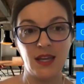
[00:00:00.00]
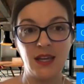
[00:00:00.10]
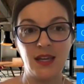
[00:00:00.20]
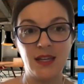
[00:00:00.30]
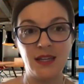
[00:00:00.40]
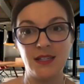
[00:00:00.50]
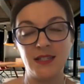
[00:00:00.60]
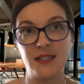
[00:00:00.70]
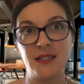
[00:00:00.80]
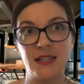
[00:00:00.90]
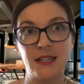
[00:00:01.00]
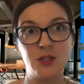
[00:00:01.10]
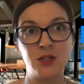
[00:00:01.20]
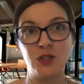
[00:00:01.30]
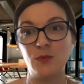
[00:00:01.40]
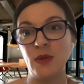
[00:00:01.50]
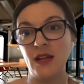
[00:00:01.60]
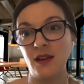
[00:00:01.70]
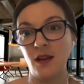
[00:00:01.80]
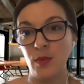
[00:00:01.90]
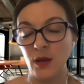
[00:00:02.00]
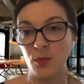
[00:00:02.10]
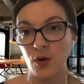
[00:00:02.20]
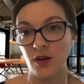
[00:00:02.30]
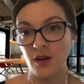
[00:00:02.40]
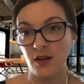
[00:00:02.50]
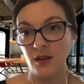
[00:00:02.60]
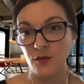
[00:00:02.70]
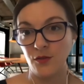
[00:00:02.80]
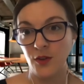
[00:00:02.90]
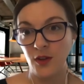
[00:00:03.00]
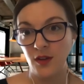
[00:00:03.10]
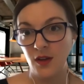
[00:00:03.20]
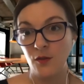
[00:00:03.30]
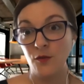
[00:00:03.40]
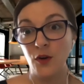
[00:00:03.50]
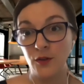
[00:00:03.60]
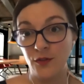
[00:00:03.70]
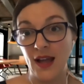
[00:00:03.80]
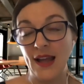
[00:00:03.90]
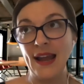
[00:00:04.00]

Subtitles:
And that's just been a big part of Vertify.